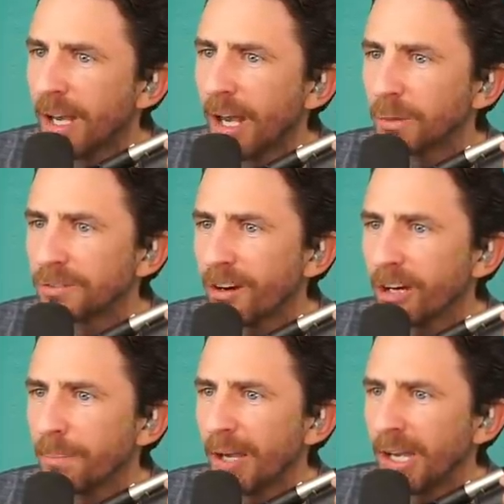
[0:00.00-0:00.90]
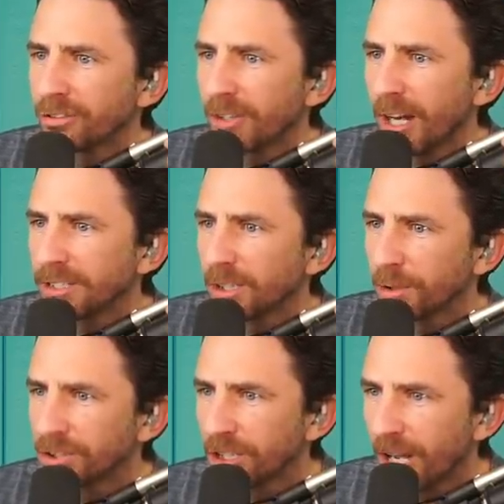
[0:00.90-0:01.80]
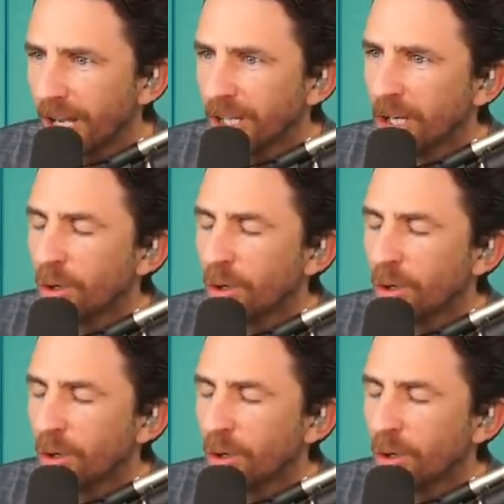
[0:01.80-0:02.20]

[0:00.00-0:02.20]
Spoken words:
and was very patronizing with Shanae